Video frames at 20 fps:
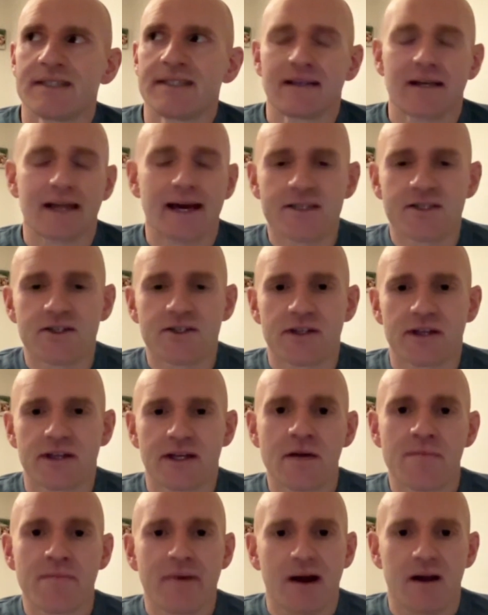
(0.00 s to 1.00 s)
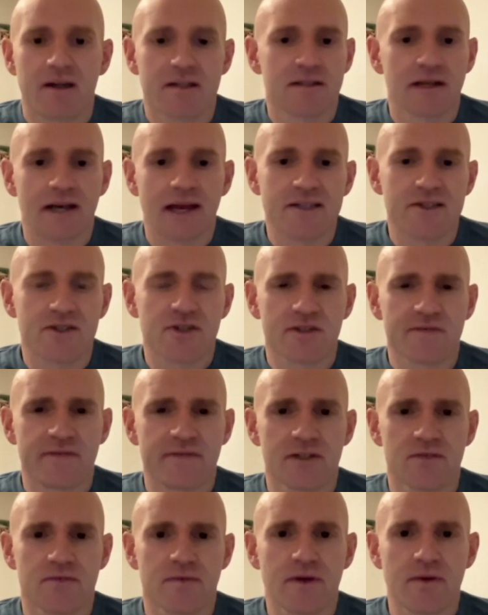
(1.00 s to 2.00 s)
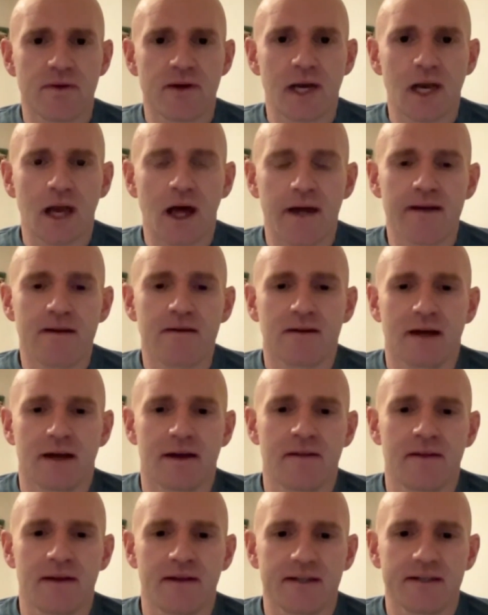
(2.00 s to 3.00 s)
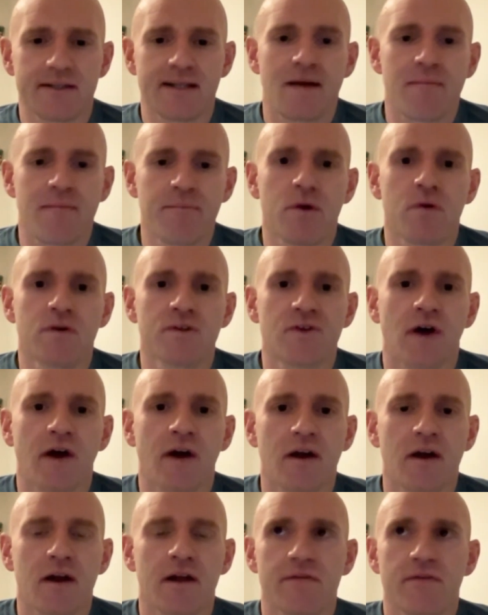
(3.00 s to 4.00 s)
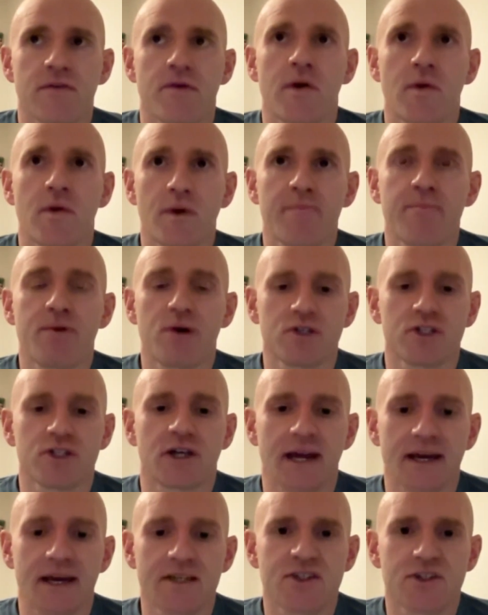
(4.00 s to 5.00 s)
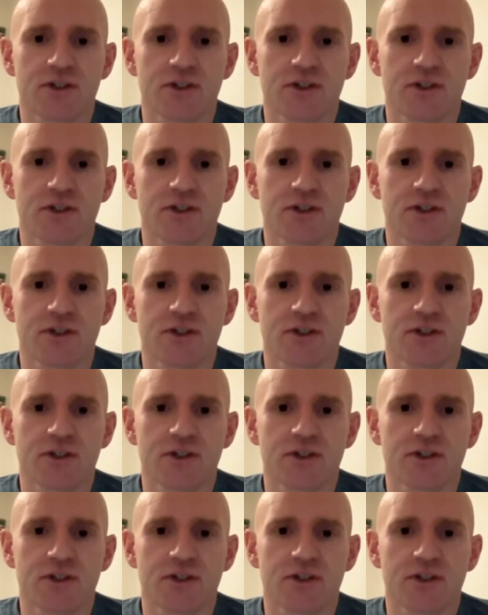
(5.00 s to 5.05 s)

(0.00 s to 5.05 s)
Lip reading: Laser in comparison, the laser just feels really, really light, and I think the tempo is higher. Like if you really want to push a laser, you